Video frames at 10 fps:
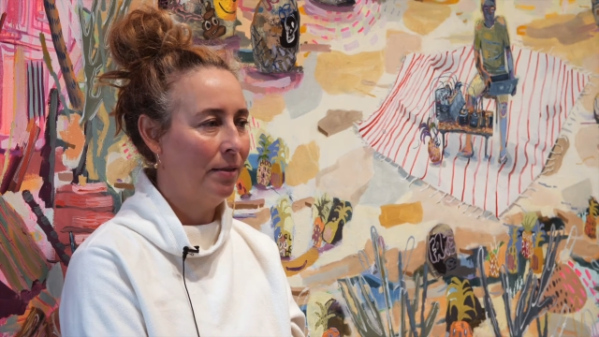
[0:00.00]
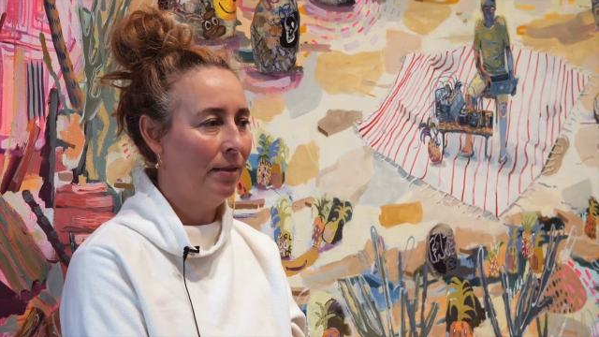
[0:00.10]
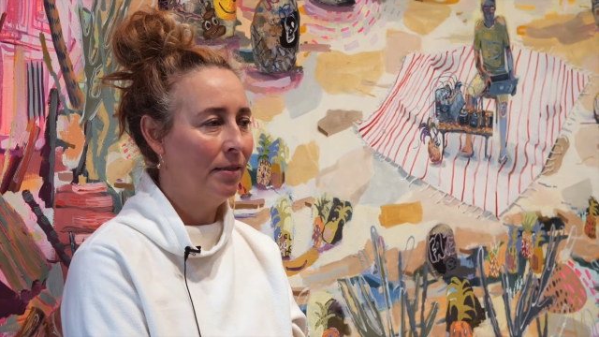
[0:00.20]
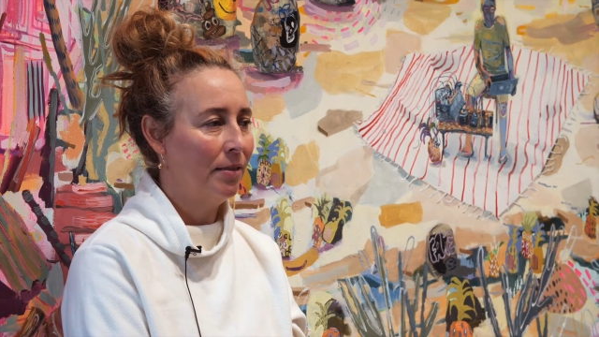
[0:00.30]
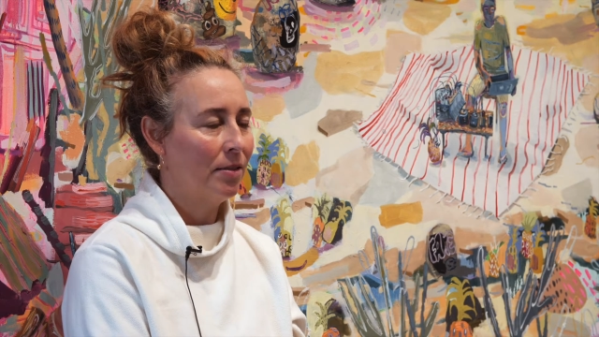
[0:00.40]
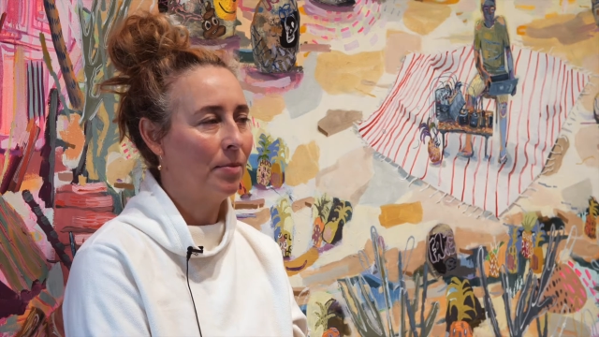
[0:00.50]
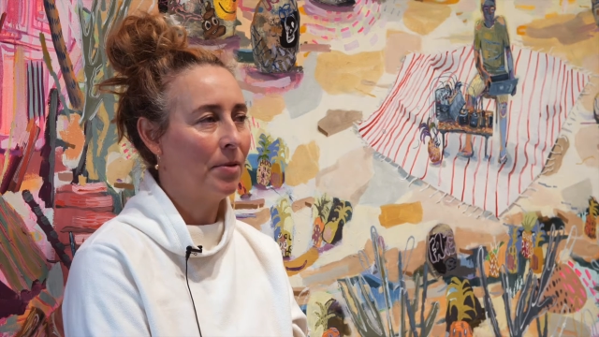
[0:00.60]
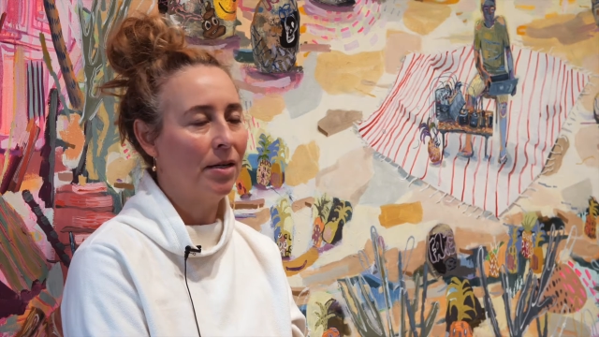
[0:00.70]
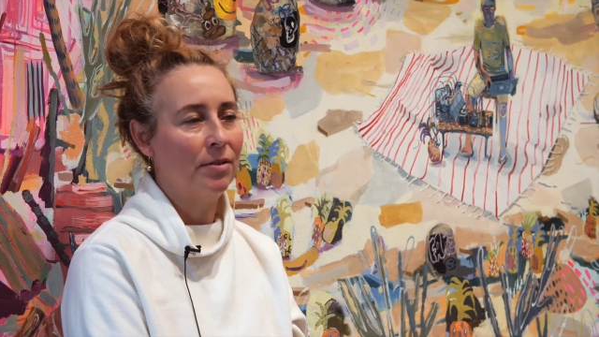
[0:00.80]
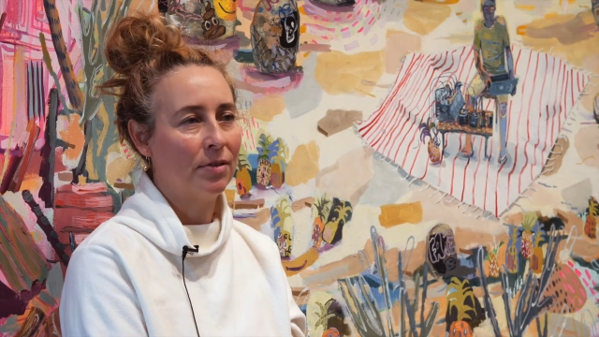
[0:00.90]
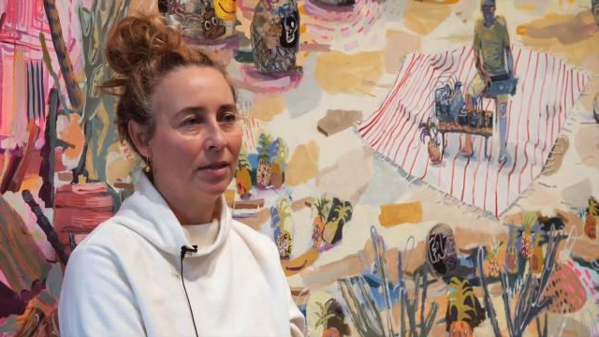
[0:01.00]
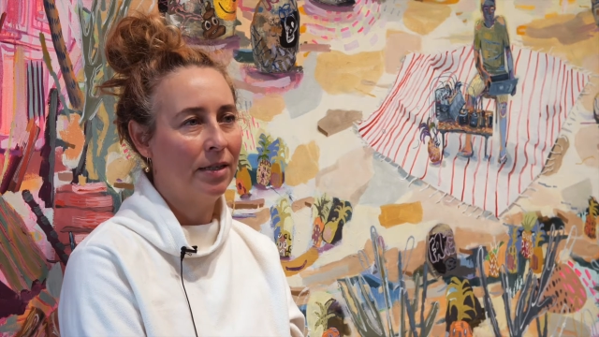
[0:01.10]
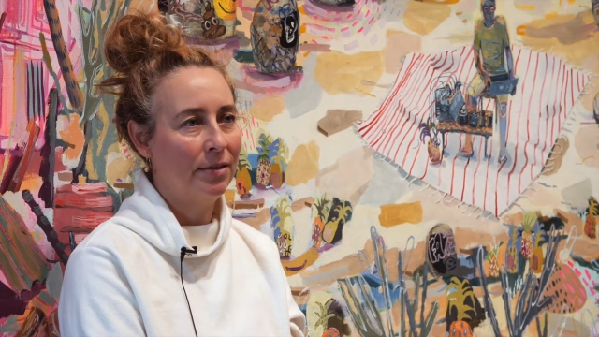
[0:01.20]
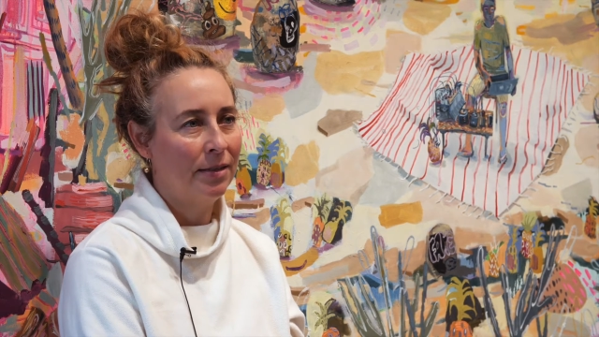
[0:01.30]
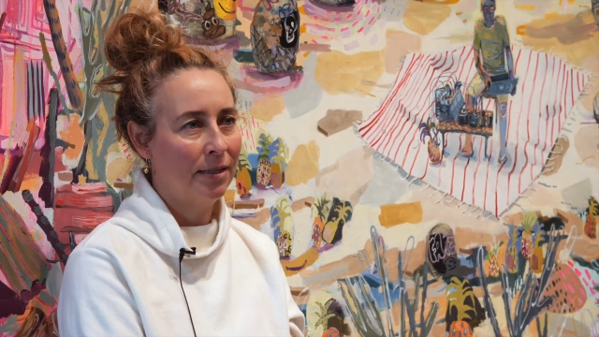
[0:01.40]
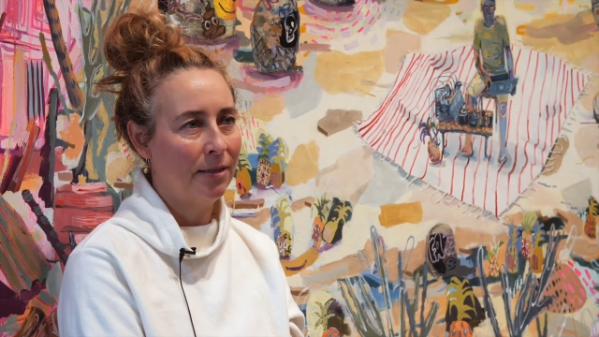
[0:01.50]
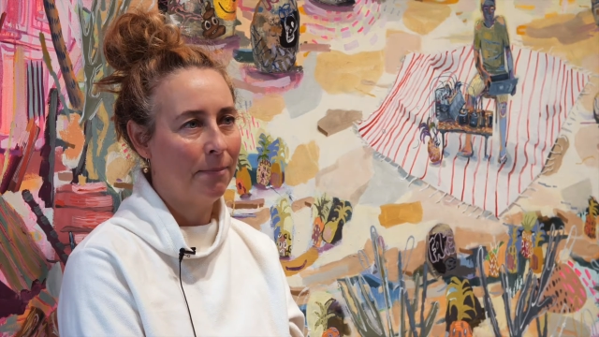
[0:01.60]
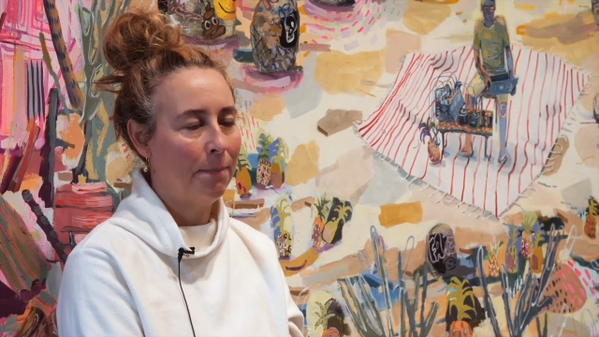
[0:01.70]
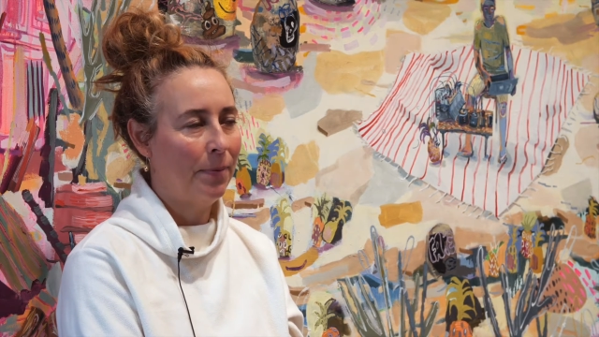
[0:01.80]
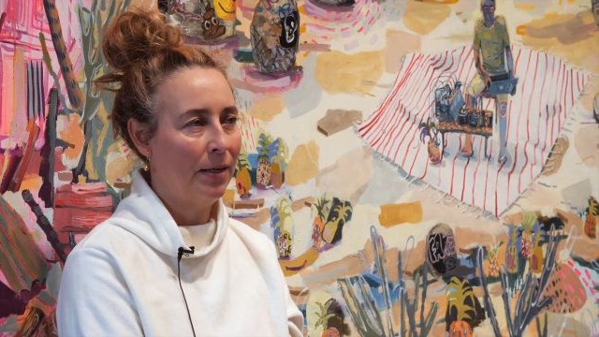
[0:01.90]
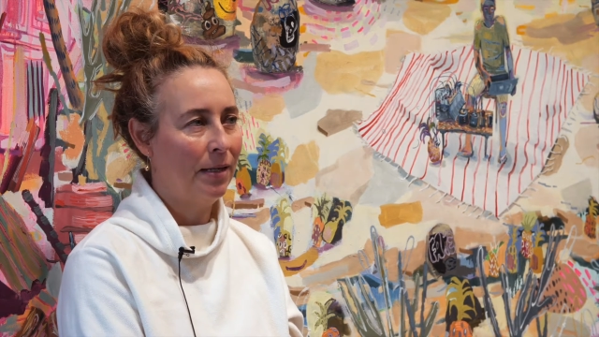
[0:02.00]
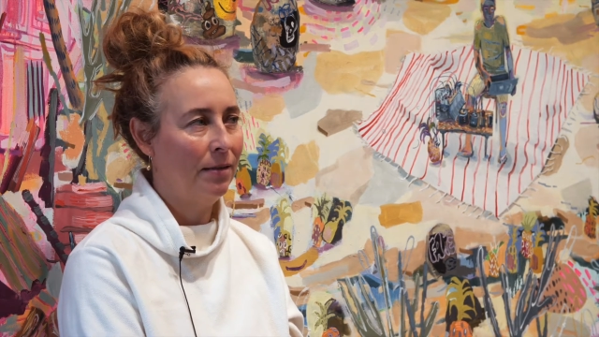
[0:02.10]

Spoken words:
lend it some kind of clarity by